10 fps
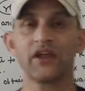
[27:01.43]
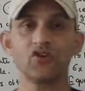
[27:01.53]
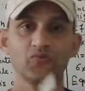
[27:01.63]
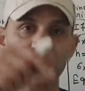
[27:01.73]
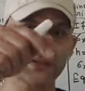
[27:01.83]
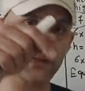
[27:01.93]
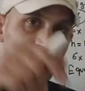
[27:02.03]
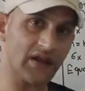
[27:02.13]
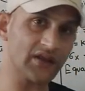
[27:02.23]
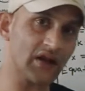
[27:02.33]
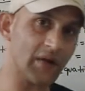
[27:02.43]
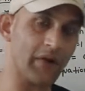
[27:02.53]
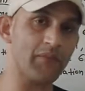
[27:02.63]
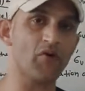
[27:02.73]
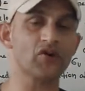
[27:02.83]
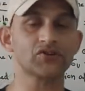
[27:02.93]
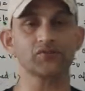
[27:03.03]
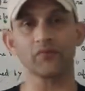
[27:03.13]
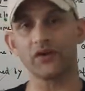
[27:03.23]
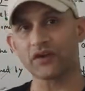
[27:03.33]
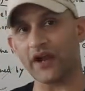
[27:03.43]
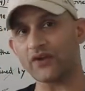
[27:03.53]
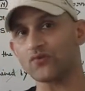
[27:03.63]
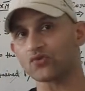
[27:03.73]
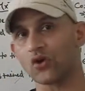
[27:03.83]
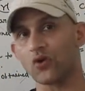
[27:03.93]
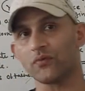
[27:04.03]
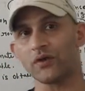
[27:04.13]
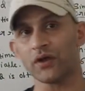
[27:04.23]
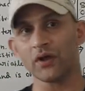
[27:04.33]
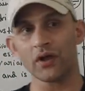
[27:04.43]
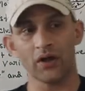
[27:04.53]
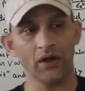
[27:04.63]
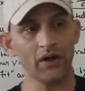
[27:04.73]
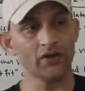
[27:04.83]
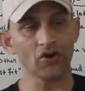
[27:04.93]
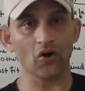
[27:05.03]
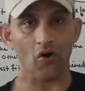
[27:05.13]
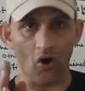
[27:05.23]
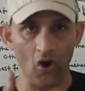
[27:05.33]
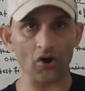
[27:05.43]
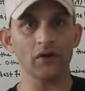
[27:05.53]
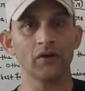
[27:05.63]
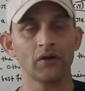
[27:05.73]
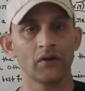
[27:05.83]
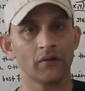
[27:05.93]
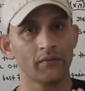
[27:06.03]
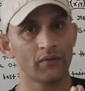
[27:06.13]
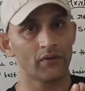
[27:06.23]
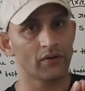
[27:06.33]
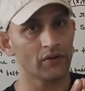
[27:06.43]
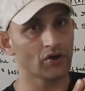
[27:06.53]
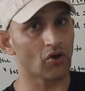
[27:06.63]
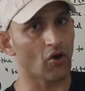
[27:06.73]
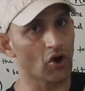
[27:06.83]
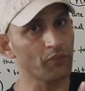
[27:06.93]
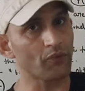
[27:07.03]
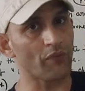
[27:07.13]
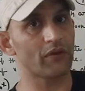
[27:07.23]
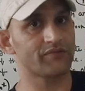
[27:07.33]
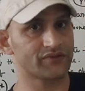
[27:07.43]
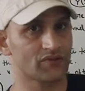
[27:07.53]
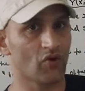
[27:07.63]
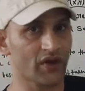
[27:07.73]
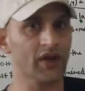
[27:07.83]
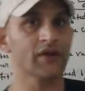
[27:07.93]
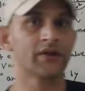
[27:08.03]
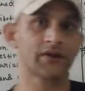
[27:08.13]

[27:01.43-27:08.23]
then you must write in the comment box. We will try to solve your all problems, okay.